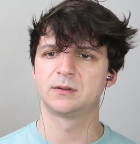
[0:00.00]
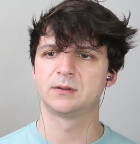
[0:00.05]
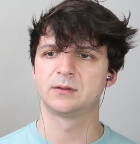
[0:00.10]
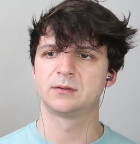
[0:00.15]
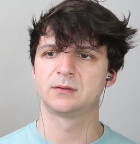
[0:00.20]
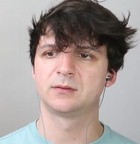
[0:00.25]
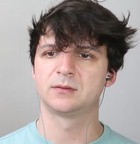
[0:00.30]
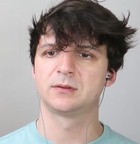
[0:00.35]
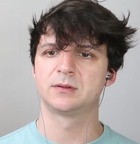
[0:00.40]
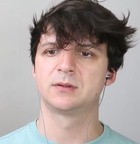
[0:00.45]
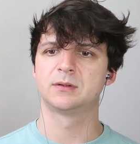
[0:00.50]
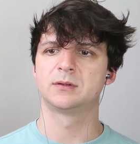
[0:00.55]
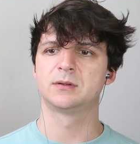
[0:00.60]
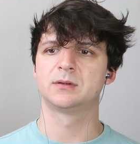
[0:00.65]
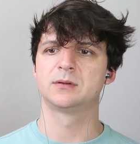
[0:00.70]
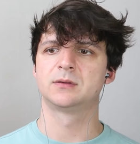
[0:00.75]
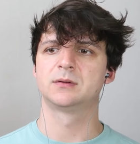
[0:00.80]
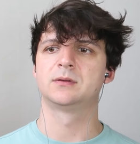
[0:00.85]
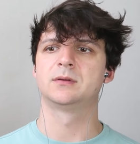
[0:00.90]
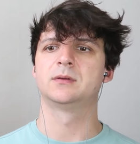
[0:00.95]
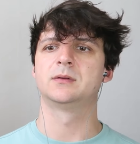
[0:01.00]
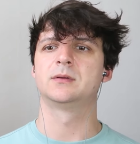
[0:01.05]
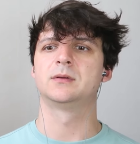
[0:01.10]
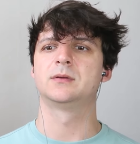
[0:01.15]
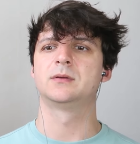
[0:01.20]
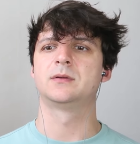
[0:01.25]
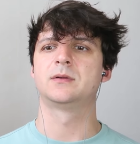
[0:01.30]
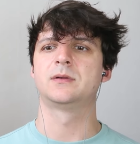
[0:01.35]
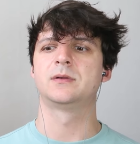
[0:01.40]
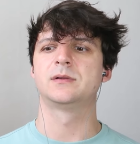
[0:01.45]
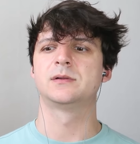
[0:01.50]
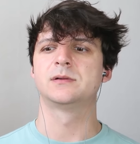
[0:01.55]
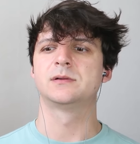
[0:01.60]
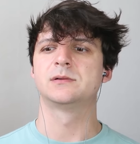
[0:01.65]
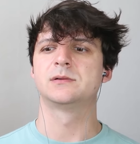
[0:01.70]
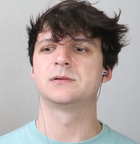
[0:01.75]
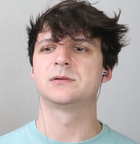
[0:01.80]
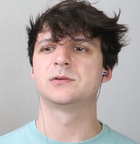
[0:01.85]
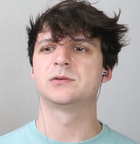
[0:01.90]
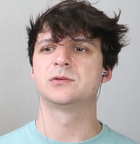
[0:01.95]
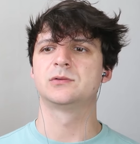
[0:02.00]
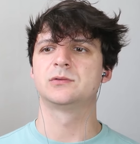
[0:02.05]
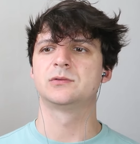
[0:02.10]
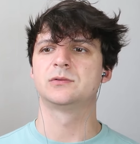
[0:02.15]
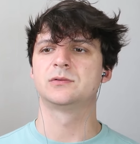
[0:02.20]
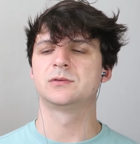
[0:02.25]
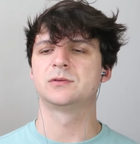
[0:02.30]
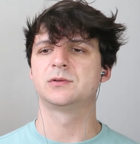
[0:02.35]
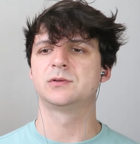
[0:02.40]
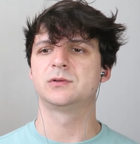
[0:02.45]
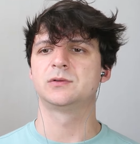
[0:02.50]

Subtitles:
No one is speaking in this clip.